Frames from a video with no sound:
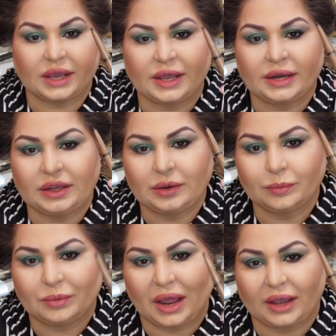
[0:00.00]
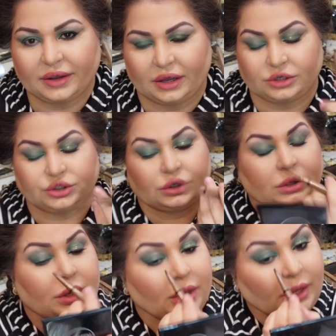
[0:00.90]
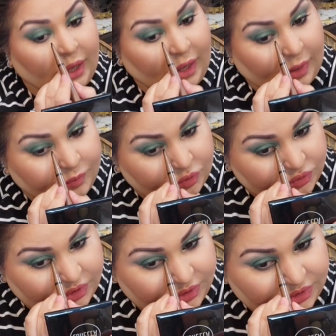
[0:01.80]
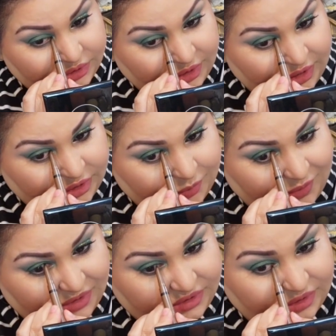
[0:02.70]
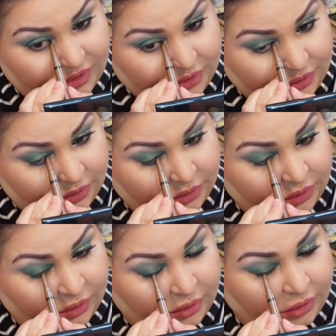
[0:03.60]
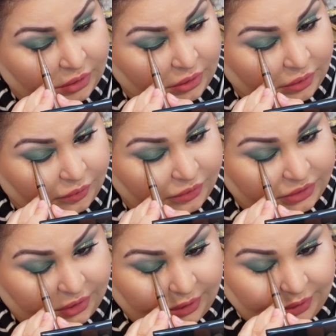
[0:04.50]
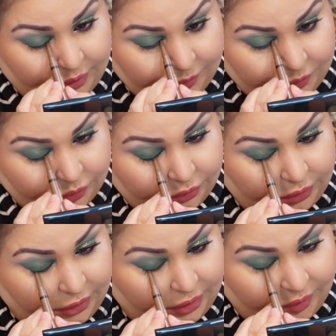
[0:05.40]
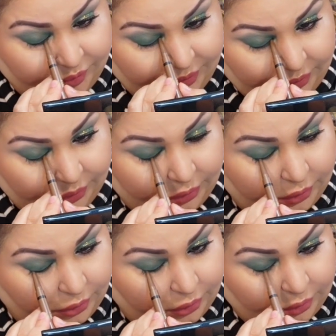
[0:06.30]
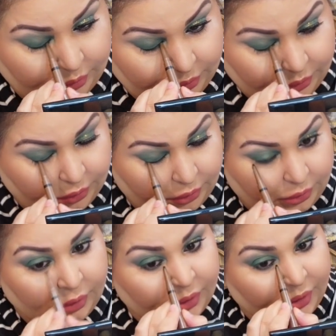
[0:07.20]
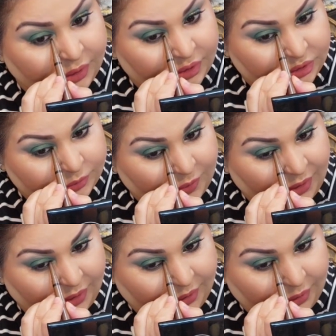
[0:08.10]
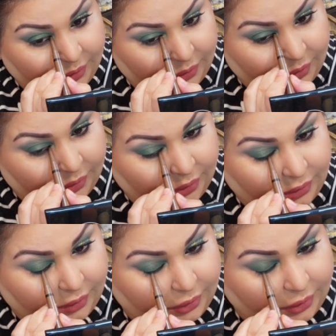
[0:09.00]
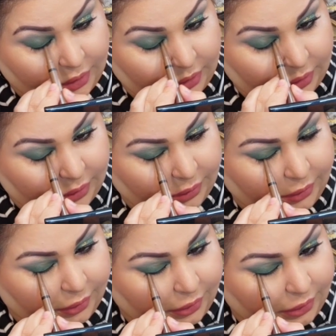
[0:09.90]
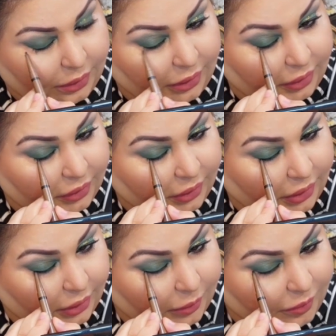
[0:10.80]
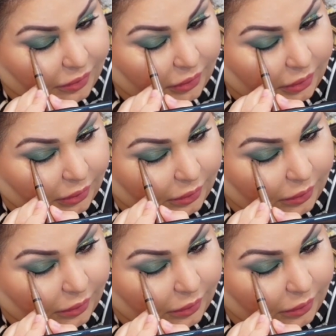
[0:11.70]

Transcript: any black kajal. I'm using this kajal pencil, which I am totally loving. It is by Tarte and they are amazing.